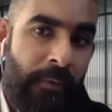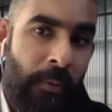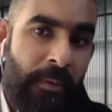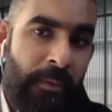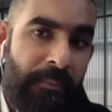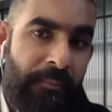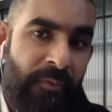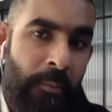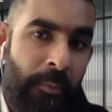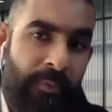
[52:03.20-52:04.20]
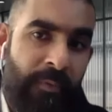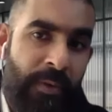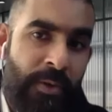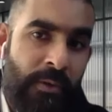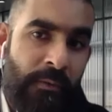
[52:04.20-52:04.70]
from a
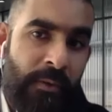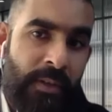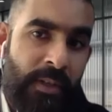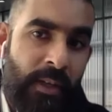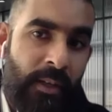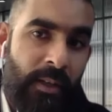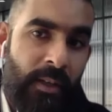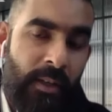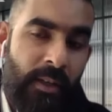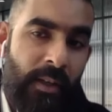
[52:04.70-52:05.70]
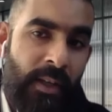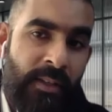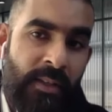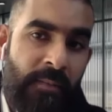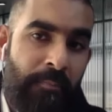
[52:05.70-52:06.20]
provision of fintech,
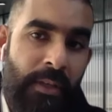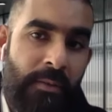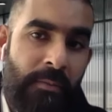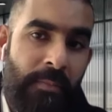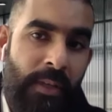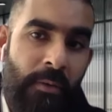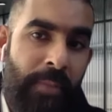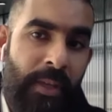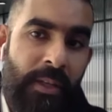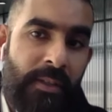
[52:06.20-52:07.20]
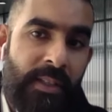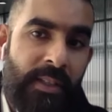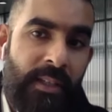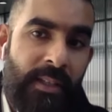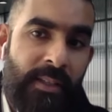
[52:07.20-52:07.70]
is it B2B or
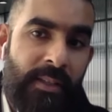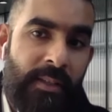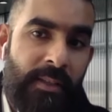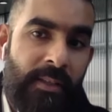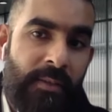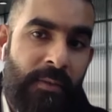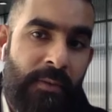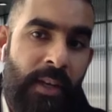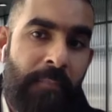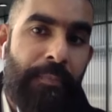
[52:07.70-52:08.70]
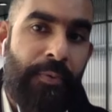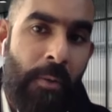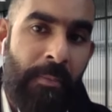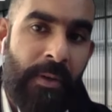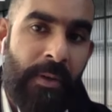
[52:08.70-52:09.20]
B2C that's really
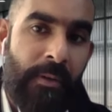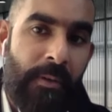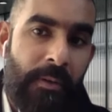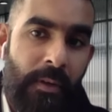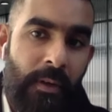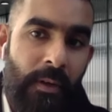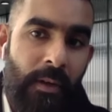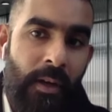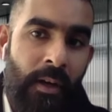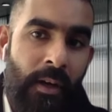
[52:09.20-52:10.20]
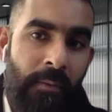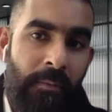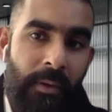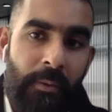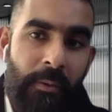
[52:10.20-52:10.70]
prominent?
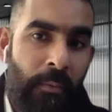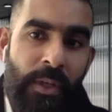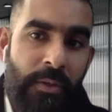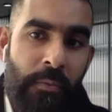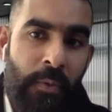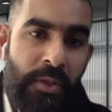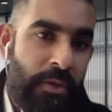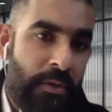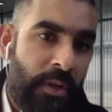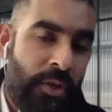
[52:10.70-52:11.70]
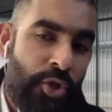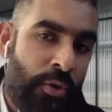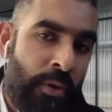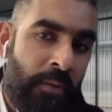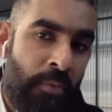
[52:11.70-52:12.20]
Which is
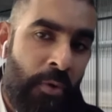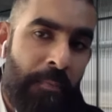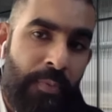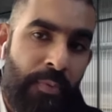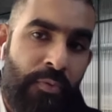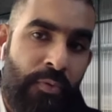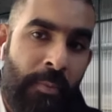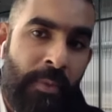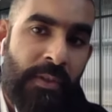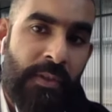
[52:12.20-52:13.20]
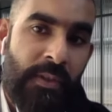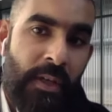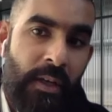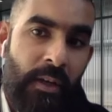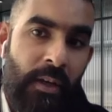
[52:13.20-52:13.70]
showing more promise
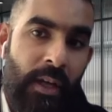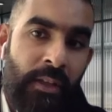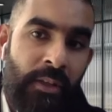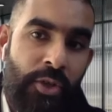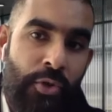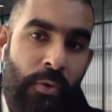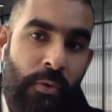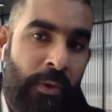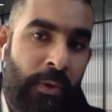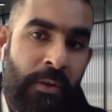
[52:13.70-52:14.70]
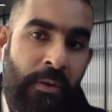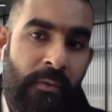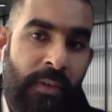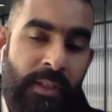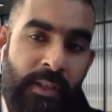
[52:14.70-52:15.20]
in the short window
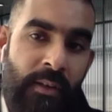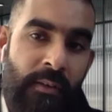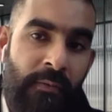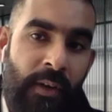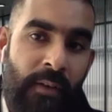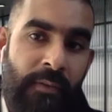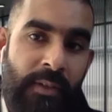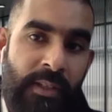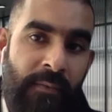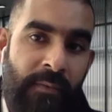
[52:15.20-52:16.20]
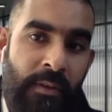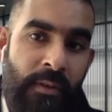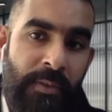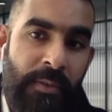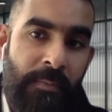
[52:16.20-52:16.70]
of, let's say, a 5 to 7 year
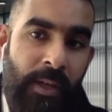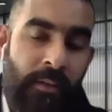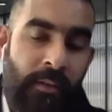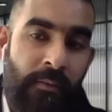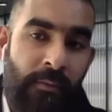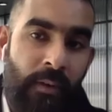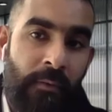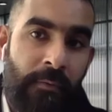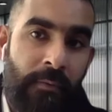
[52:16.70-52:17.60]
perspective of